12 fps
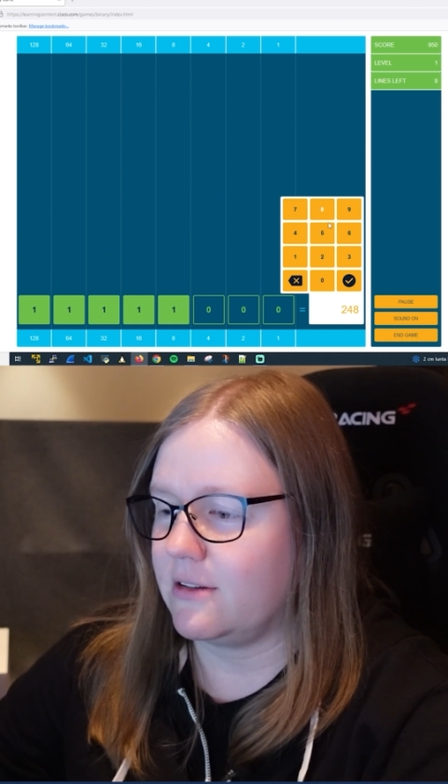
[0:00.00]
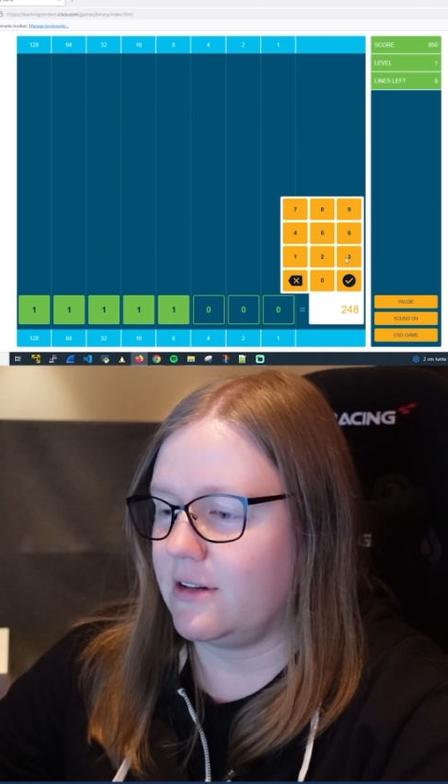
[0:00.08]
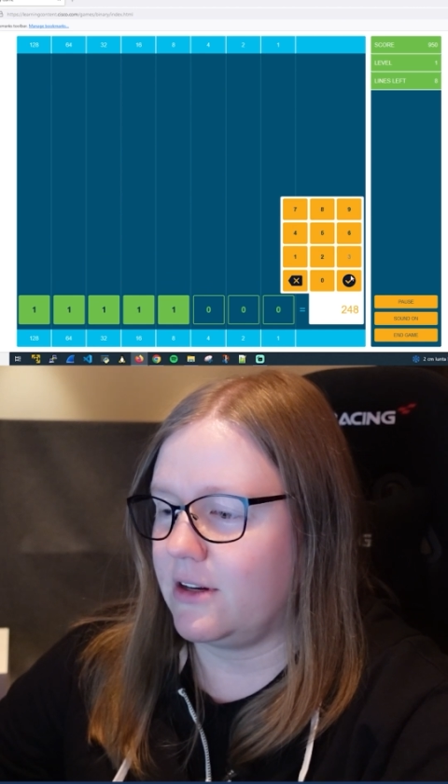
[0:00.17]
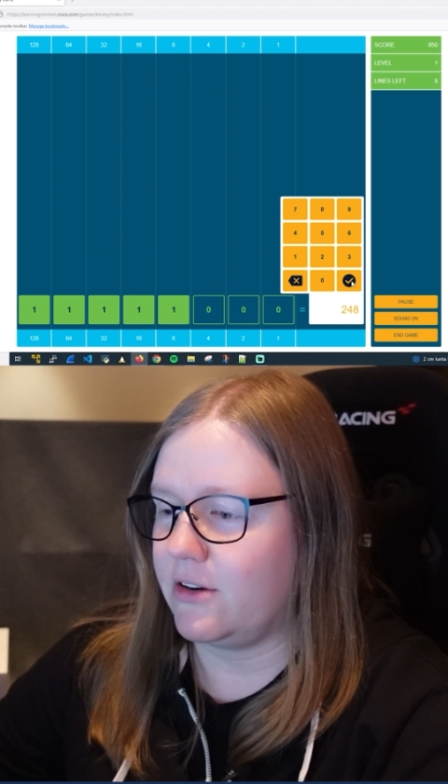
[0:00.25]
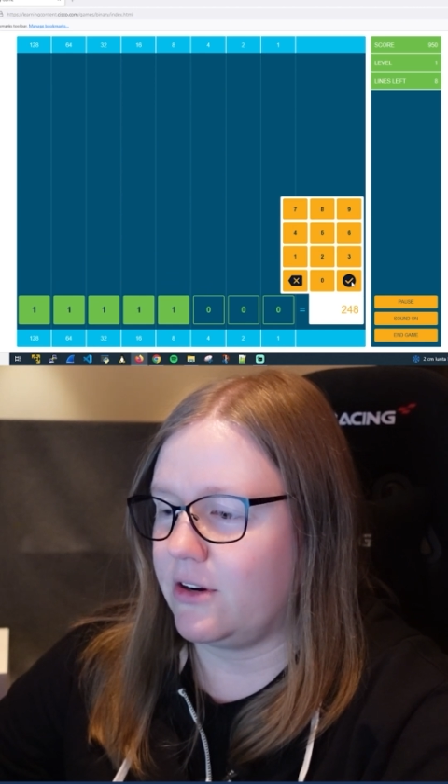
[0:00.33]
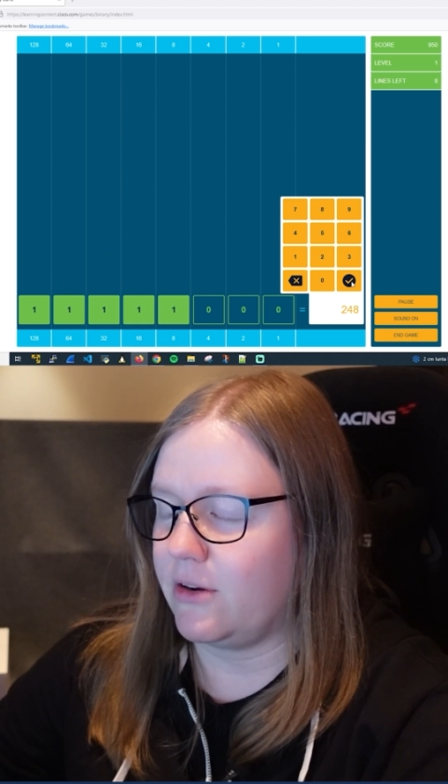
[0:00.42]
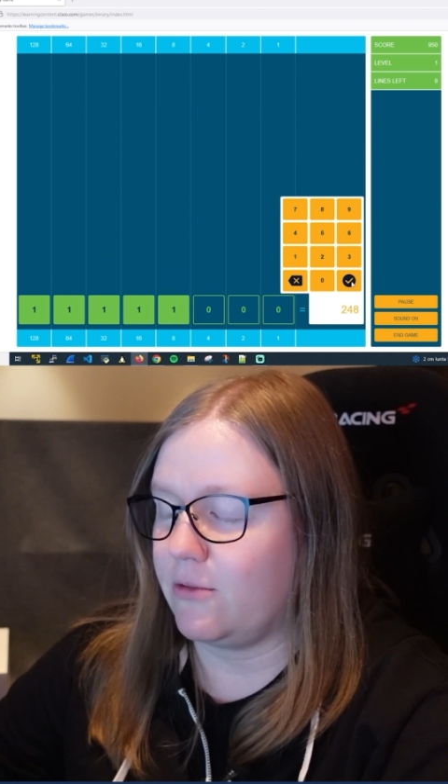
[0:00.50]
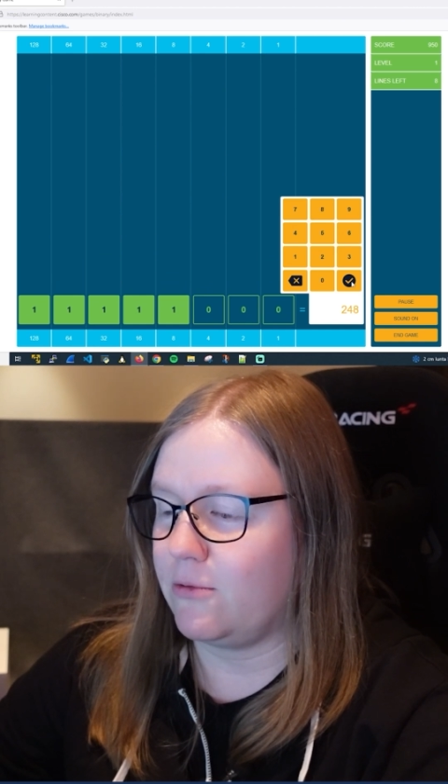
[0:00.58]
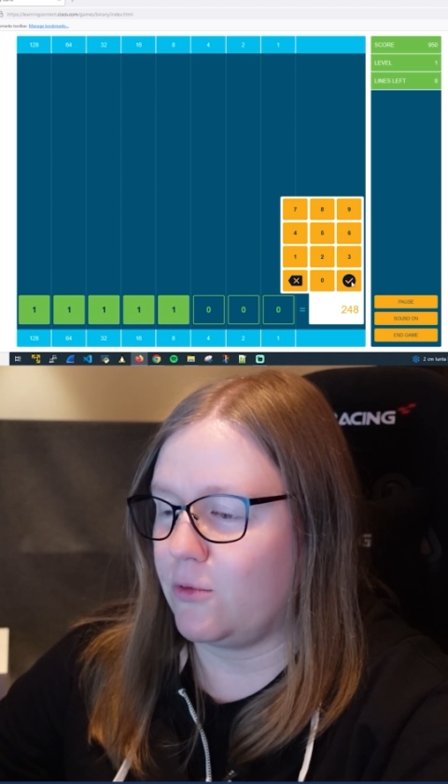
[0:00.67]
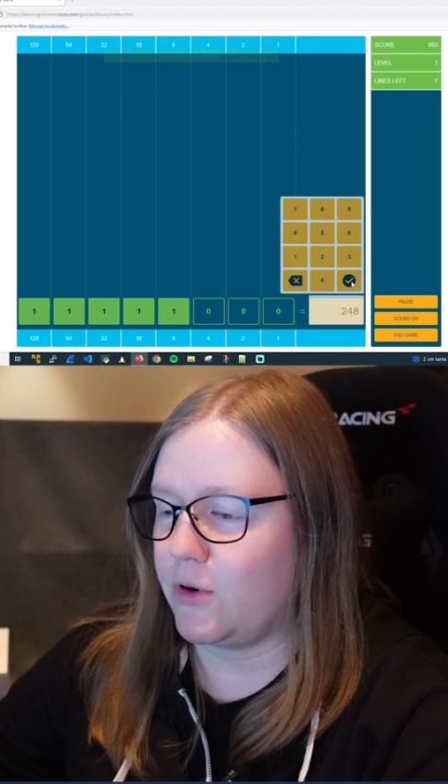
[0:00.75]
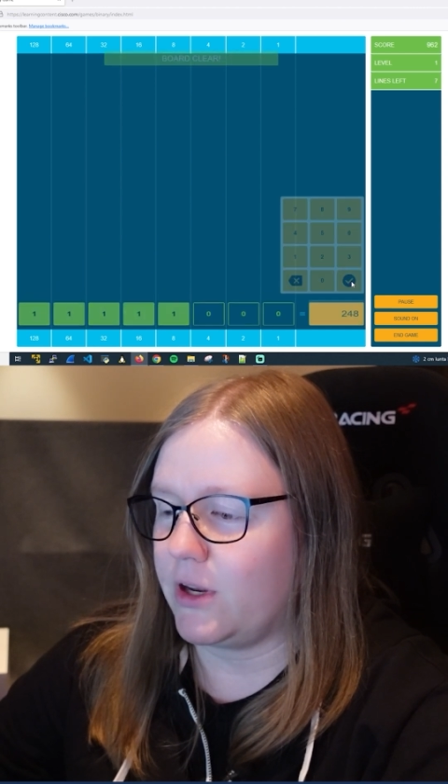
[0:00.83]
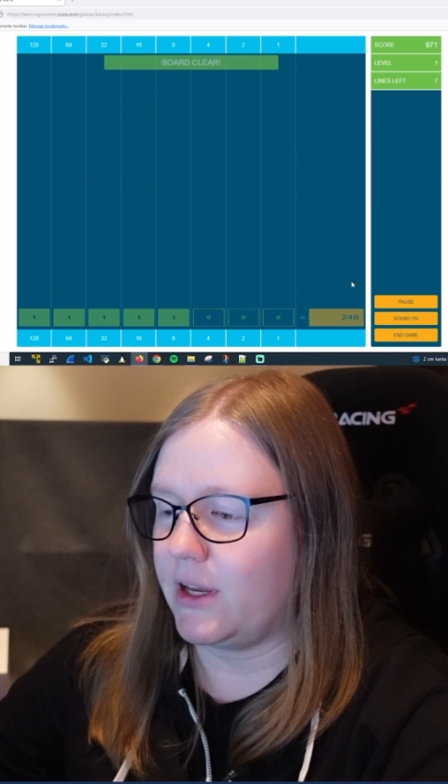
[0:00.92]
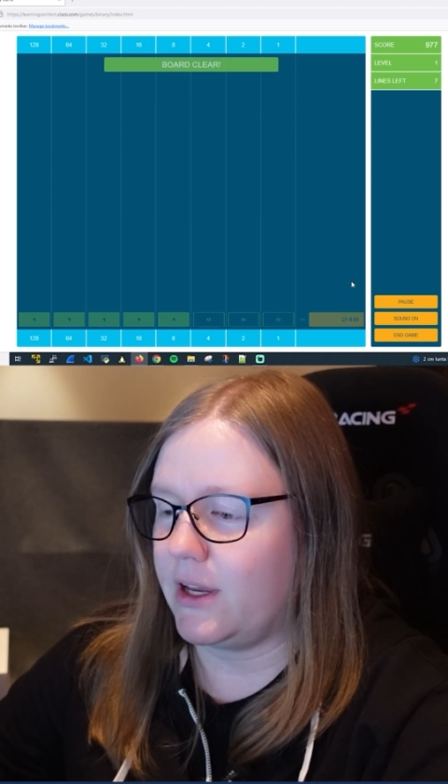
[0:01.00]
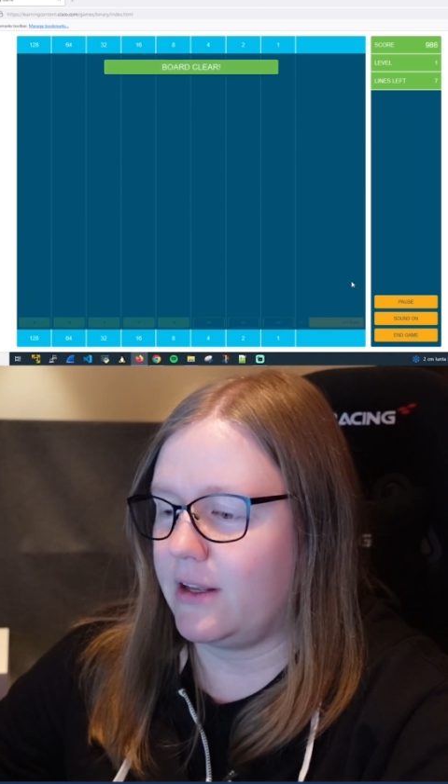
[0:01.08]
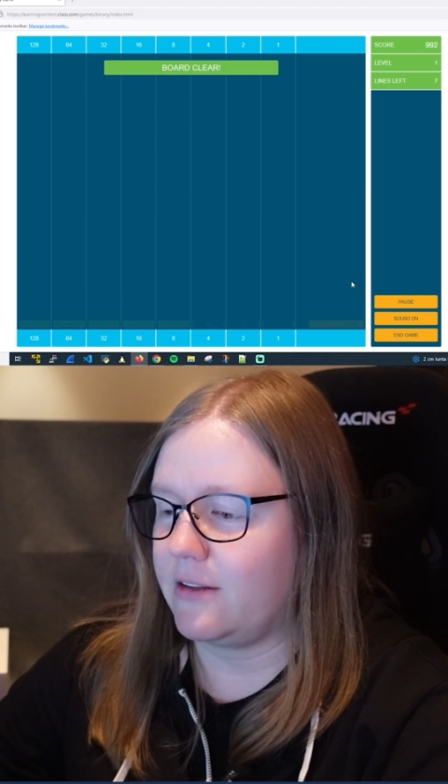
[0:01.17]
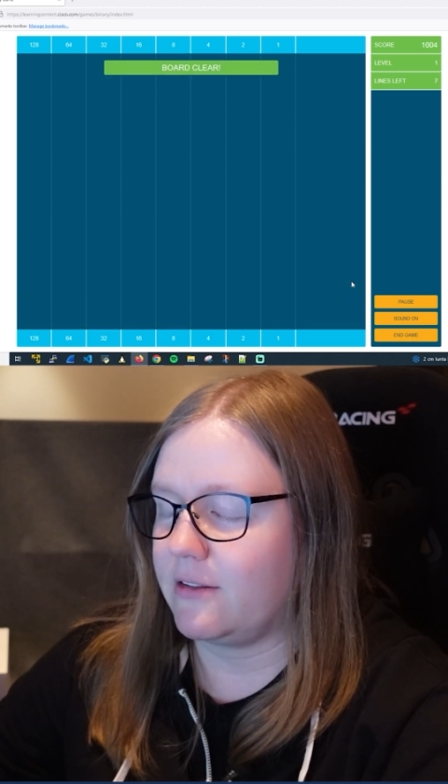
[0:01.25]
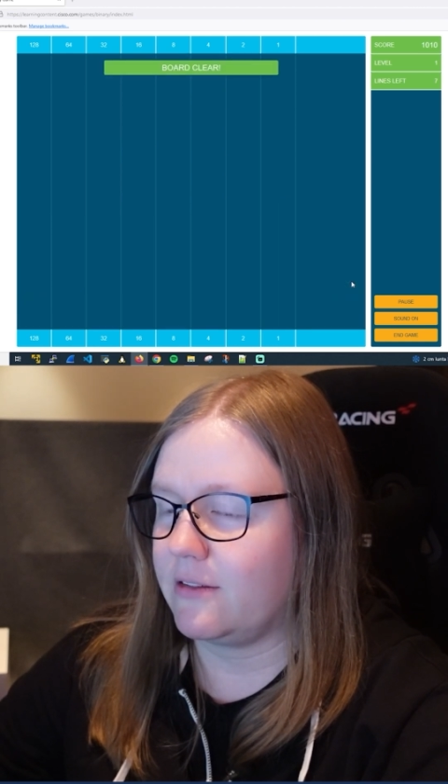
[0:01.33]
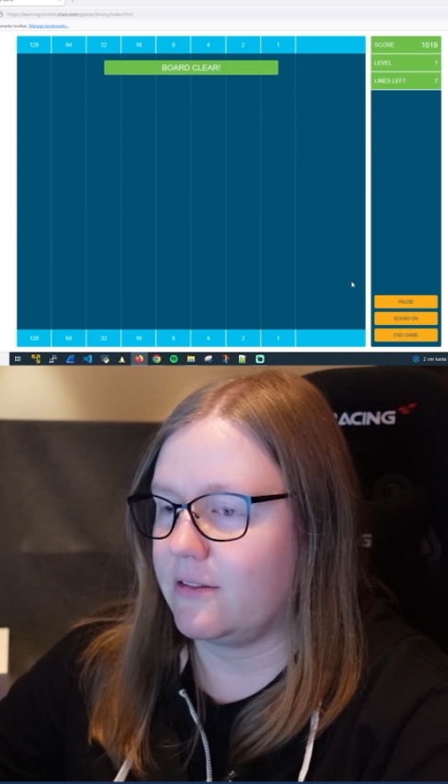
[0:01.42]

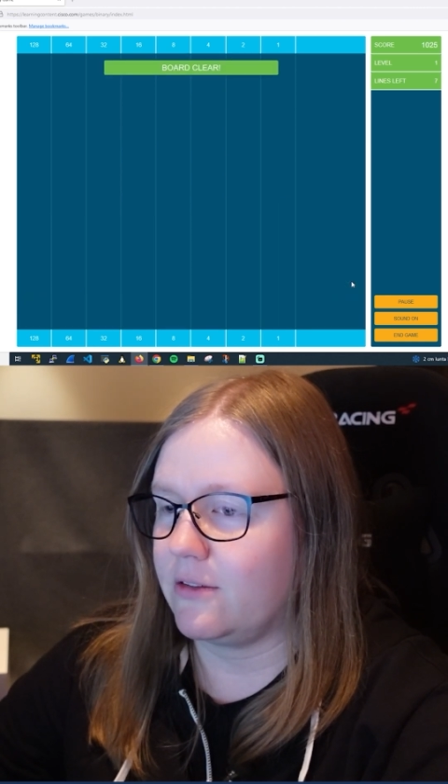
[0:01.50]
148.